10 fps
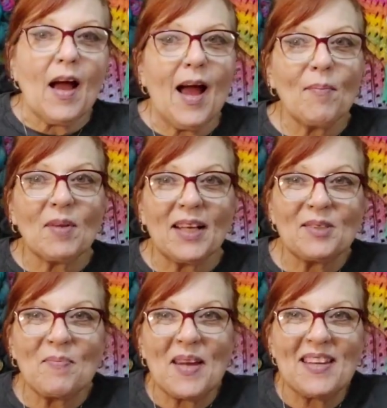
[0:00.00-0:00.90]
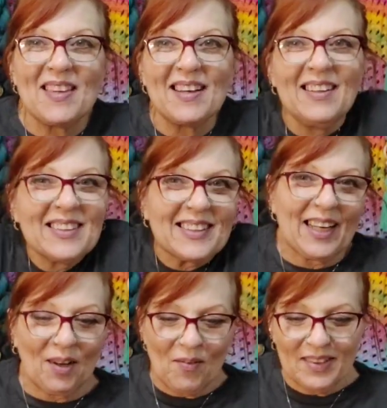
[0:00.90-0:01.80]
I'm glad to be the
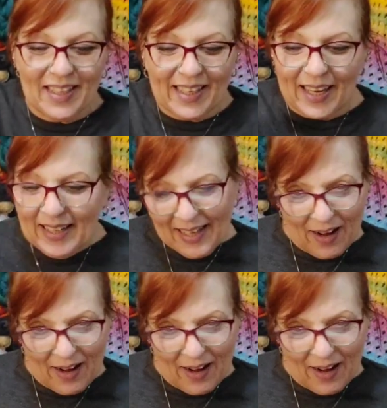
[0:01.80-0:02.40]
second one to get it.